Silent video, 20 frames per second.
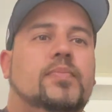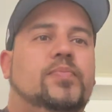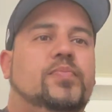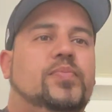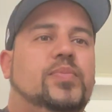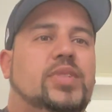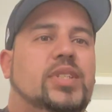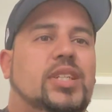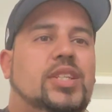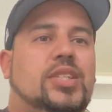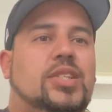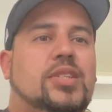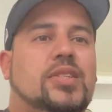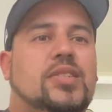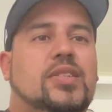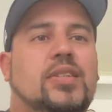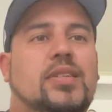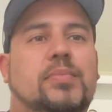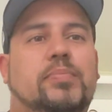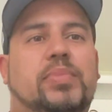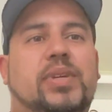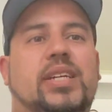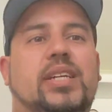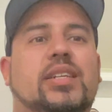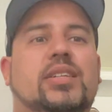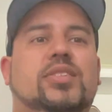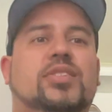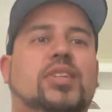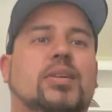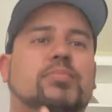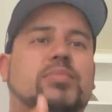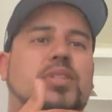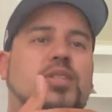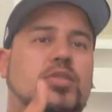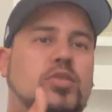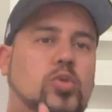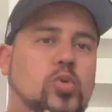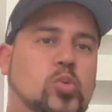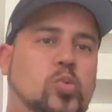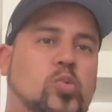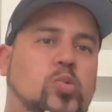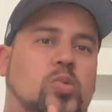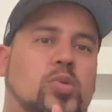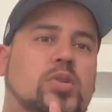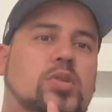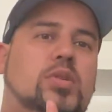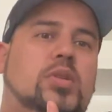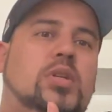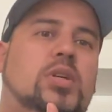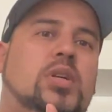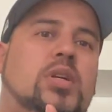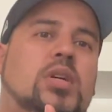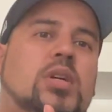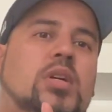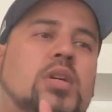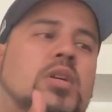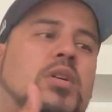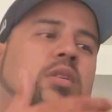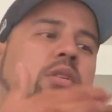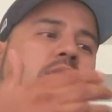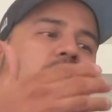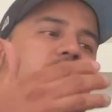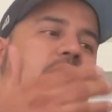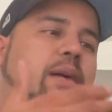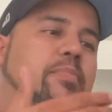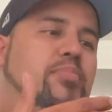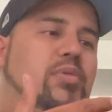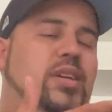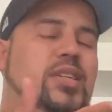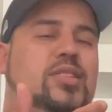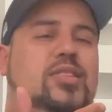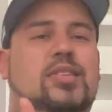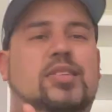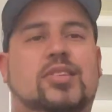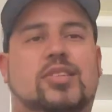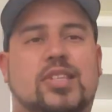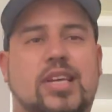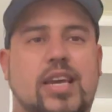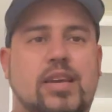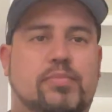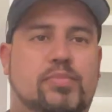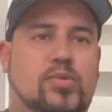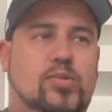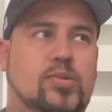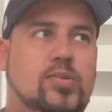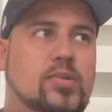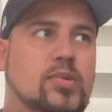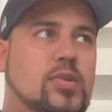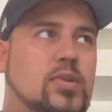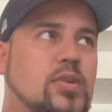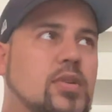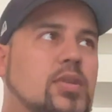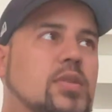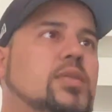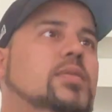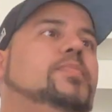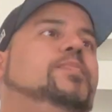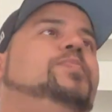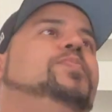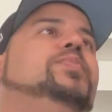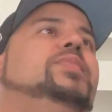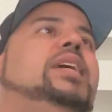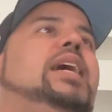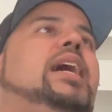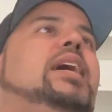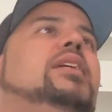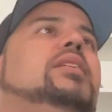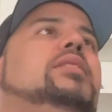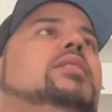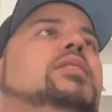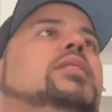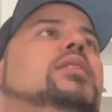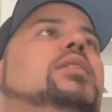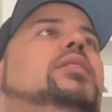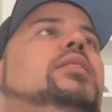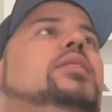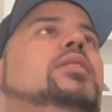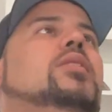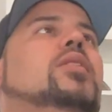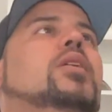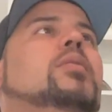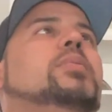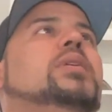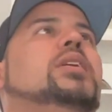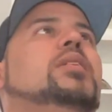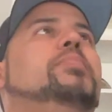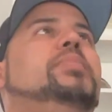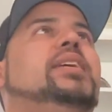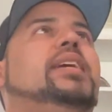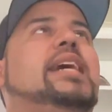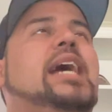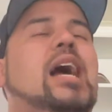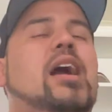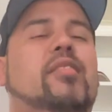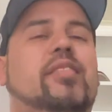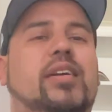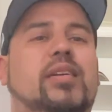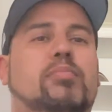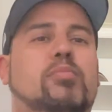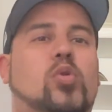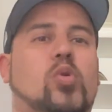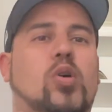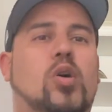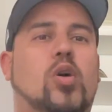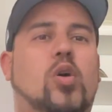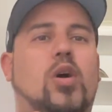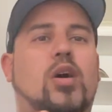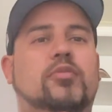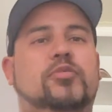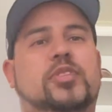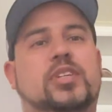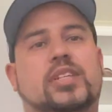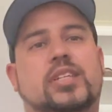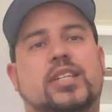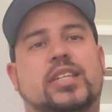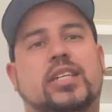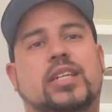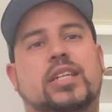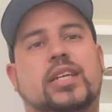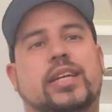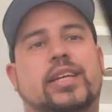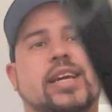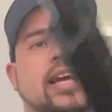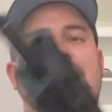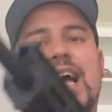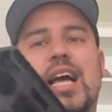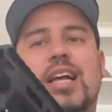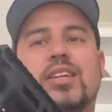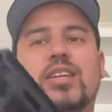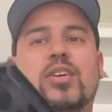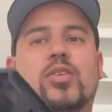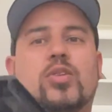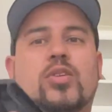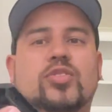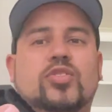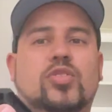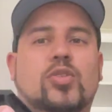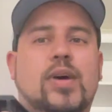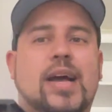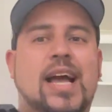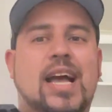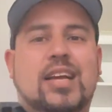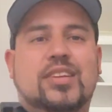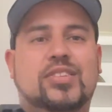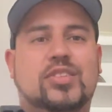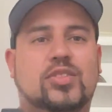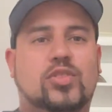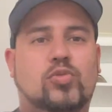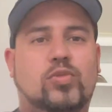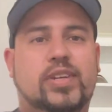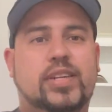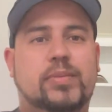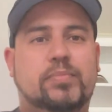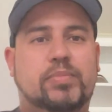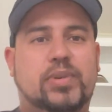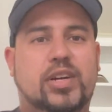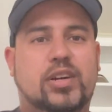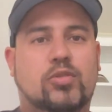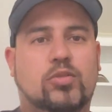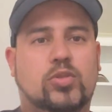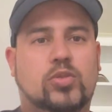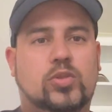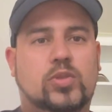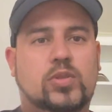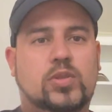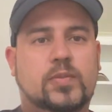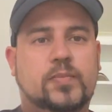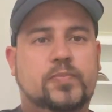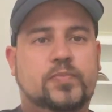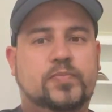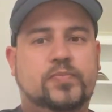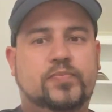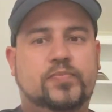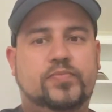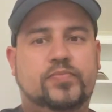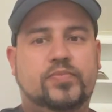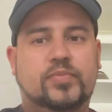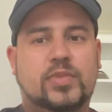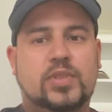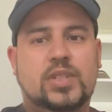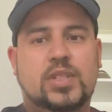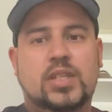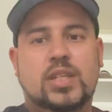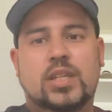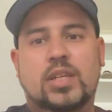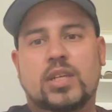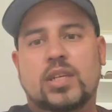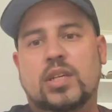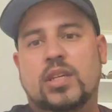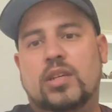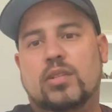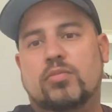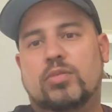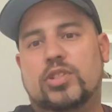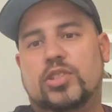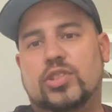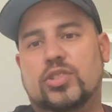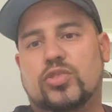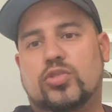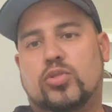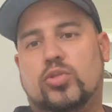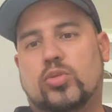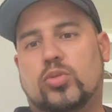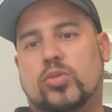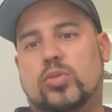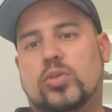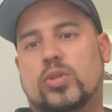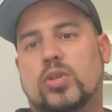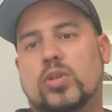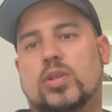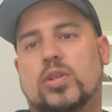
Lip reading: this is gonna be something new that I bring to the table that I'm gonna be carrying more often, and it also has a threaded barrel, which is cool.